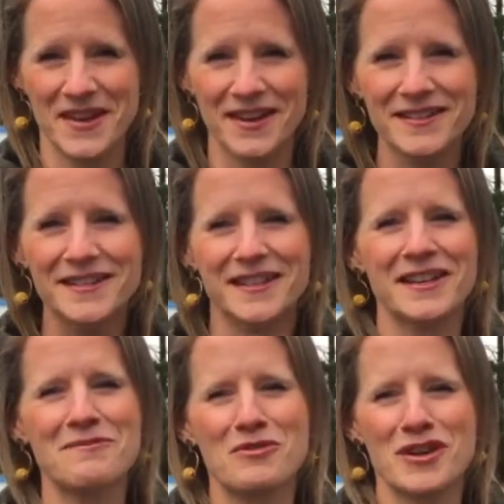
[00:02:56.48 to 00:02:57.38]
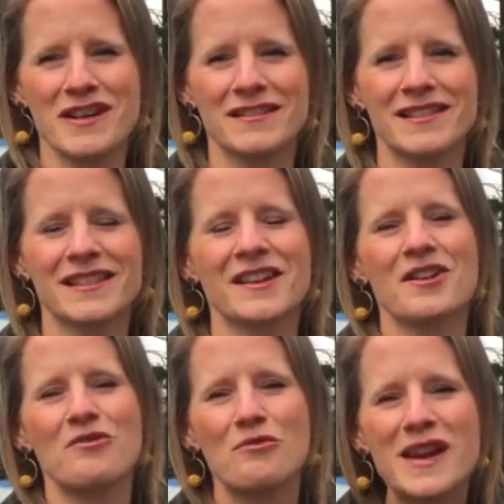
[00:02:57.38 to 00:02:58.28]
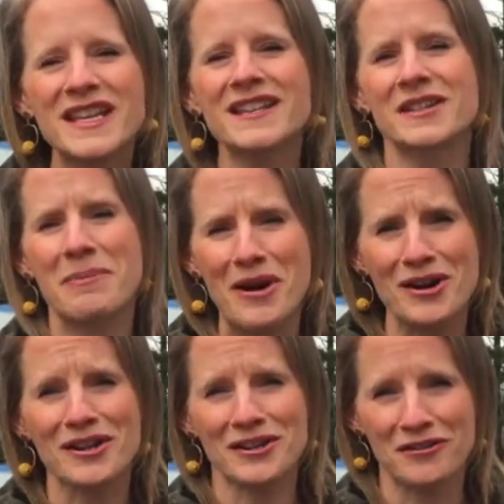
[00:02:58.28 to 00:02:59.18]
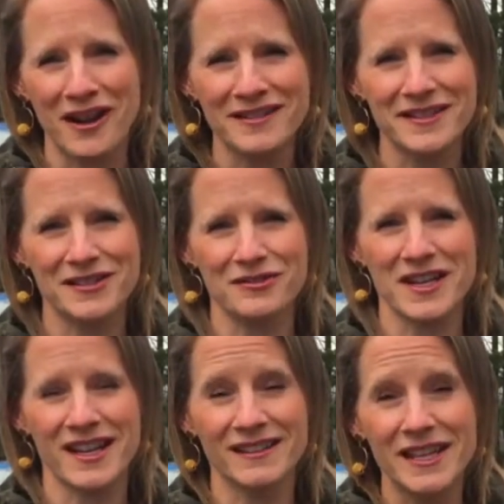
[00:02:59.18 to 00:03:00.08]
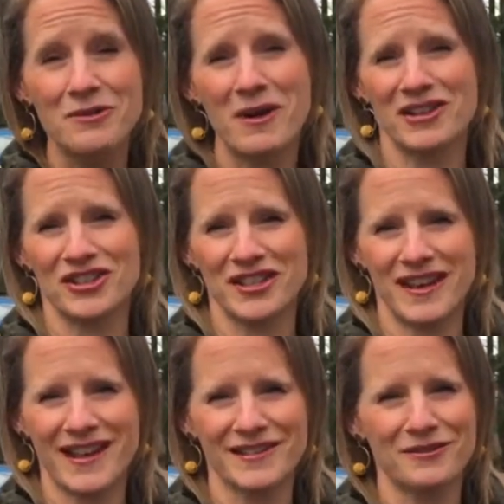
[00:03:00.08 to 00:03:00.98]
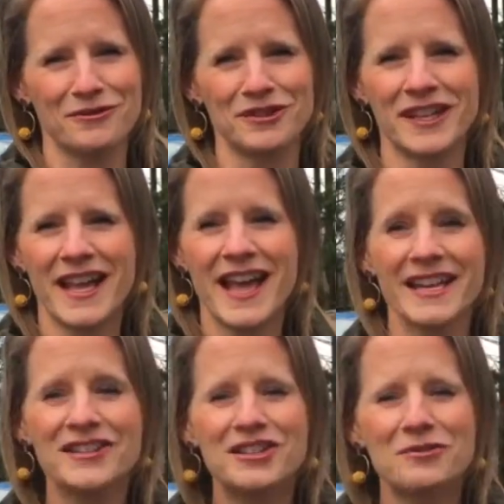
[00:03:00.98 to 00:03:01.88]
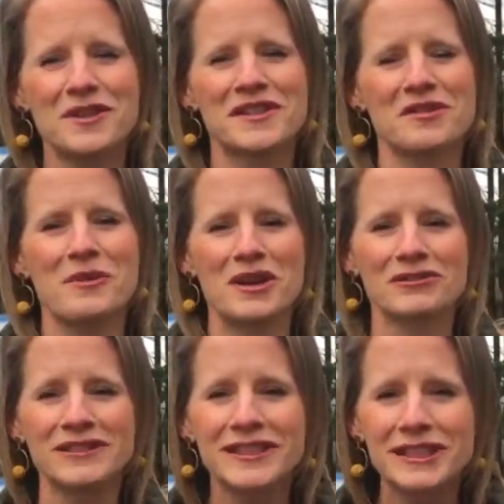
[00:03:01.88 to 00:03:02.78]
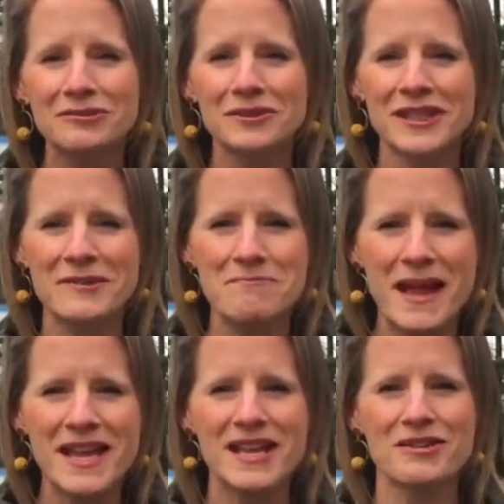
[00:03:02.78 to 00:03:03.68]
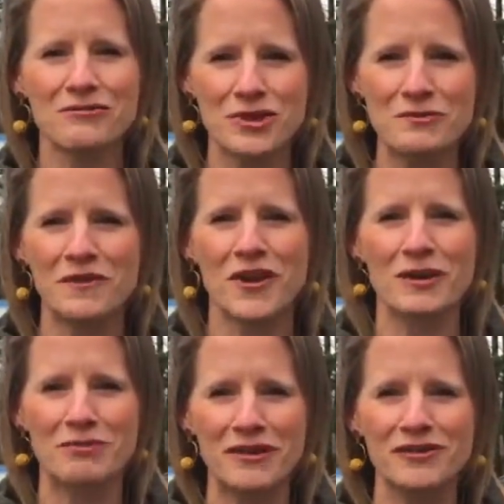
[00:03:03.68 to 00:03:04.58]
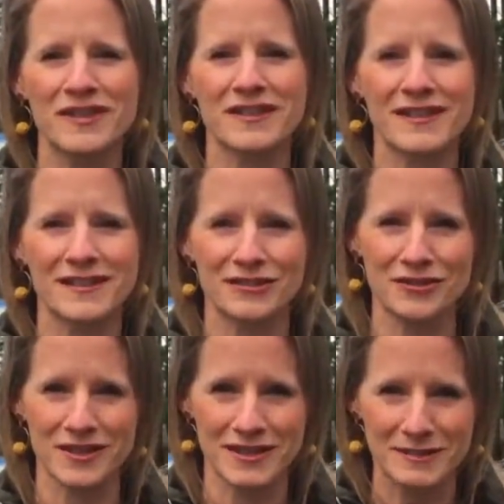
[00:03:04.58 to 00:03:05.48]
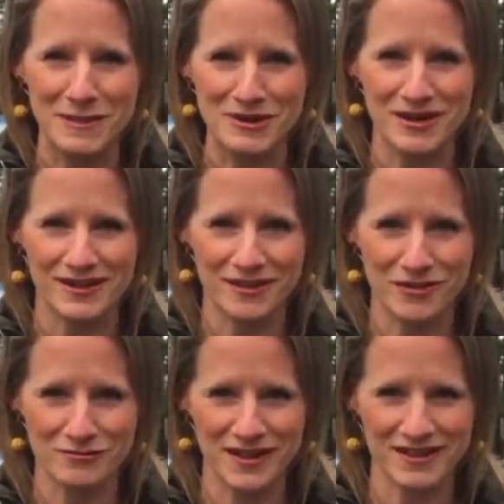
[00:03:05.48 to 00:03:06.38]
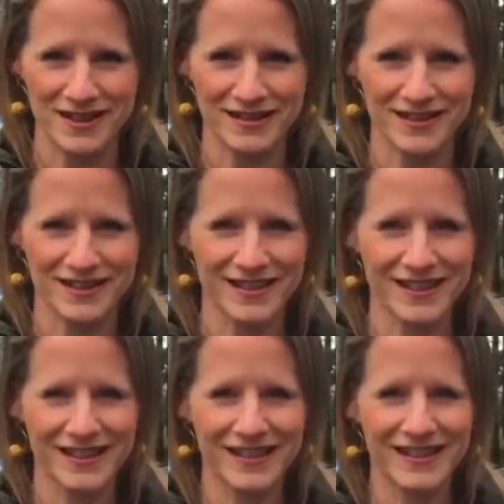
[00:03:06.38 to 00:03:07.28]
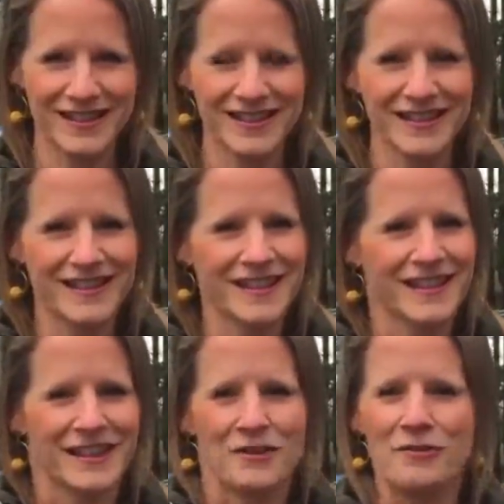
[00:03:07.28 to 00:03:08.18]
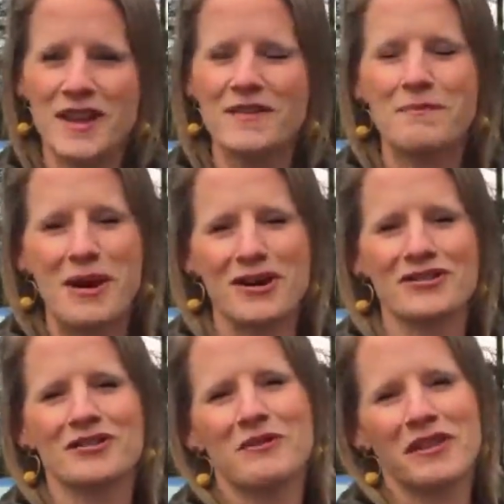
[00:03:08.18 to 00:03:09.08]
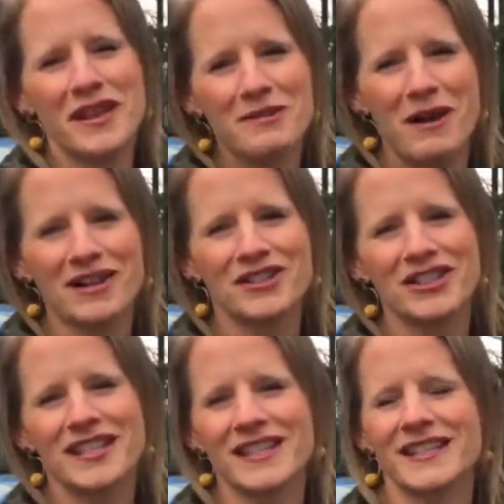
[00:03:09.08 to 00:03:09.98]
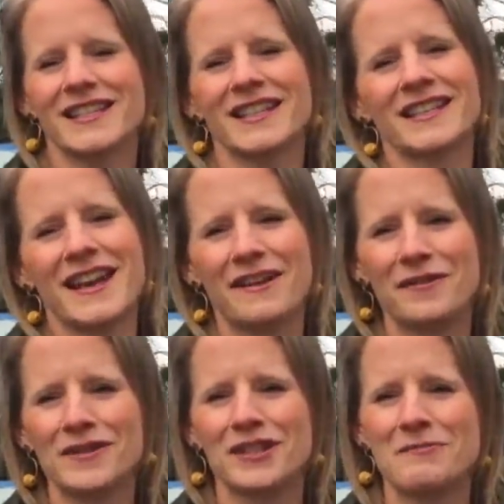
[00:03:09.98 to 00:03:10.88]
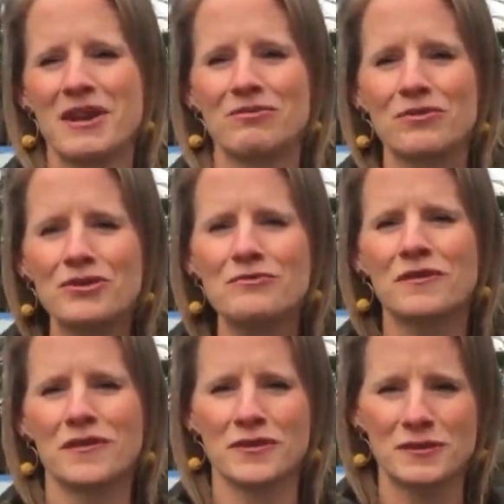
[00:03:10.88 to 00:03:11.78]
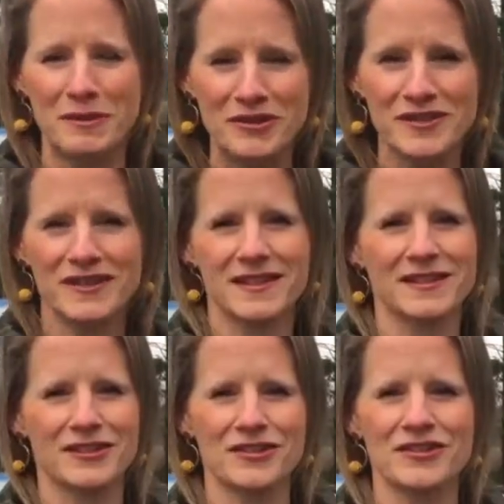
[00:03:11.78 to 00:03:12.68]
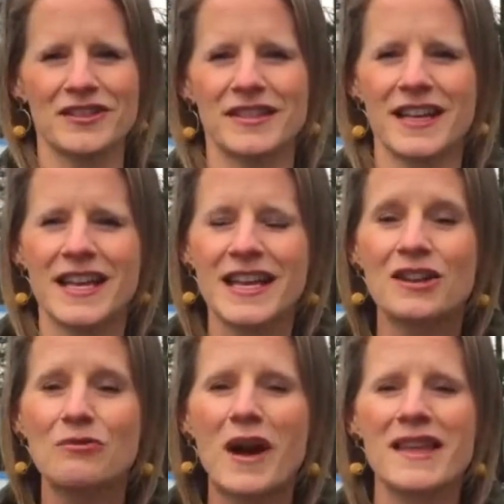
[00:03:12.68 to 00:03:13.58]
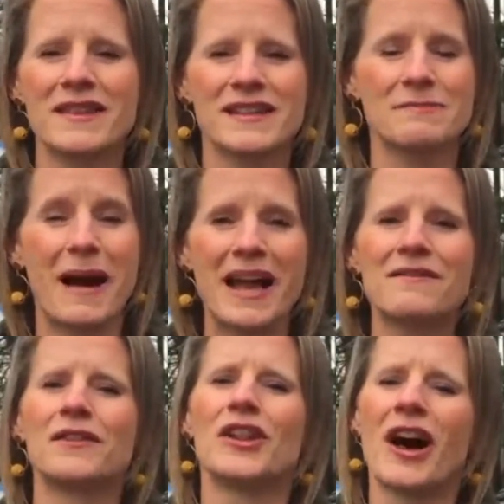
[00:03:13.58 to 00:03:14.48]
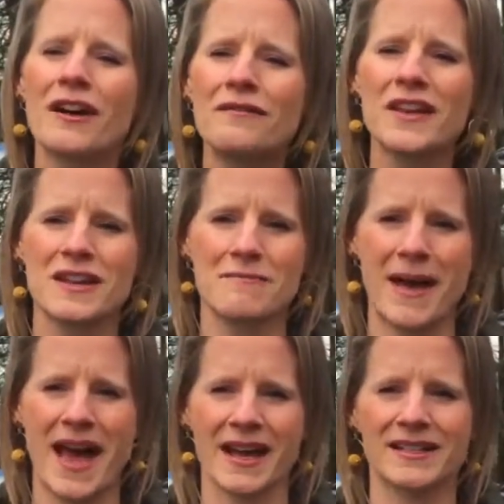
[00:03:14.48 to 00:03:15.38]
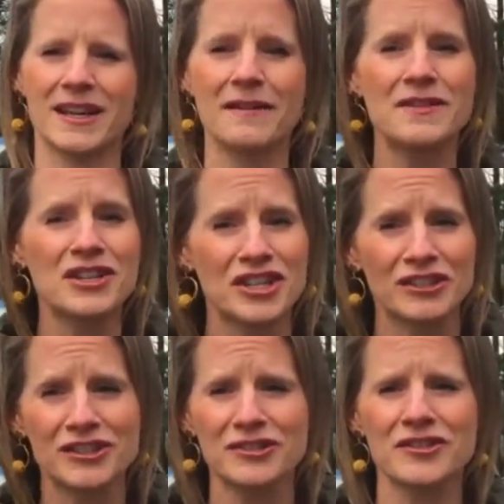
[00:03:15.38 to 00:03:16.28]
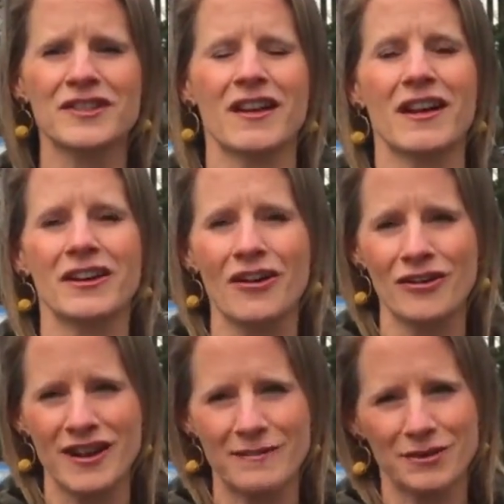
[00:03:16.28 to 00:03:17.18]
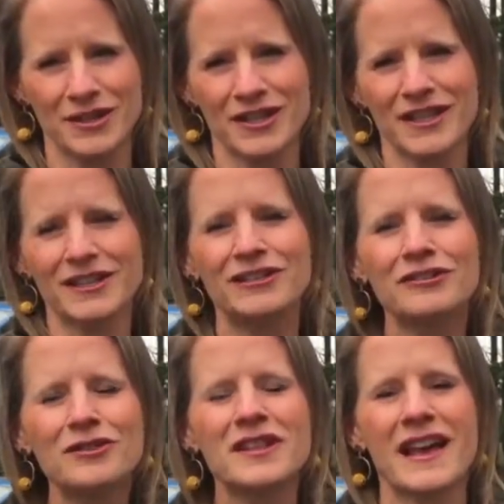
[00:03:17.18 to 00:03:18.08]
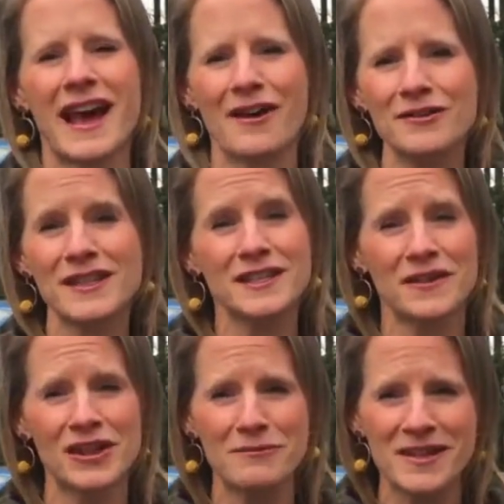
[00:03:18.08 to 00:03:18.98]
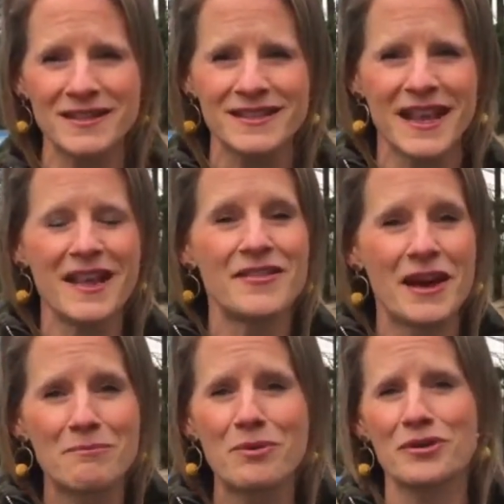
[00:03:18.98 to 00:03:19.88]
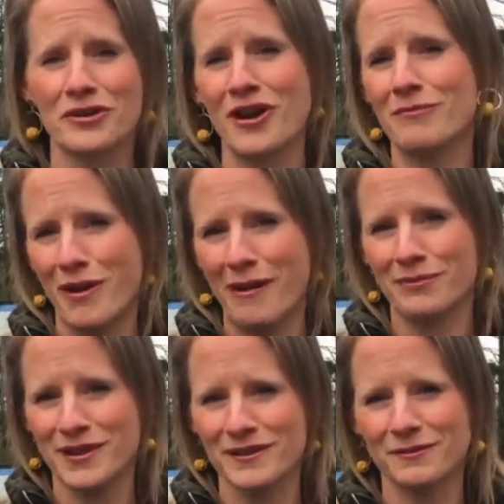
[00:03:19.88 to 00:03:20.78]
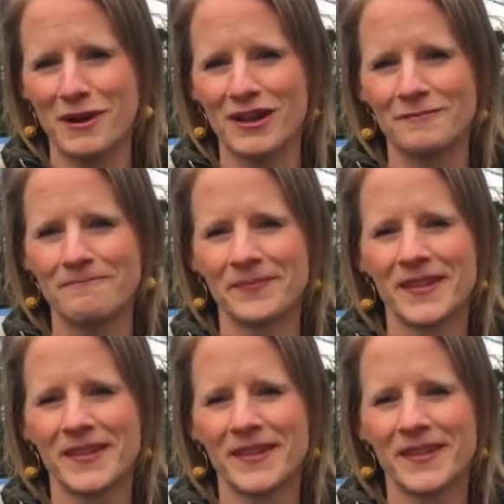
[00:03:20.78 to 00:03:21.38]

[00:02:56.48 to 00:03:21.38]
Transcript: On Sunday mornings, we need to park across the street at Lake Washington High School. And in doing so, we are literally making room for our brothers and sisters experiencing homelessness. We've partnered with Lake Washington in an effort to make room for those brothers and sisters in a way that is mindful of the impact of the shelters on our neighborhood, including the housing developments that border our property as well.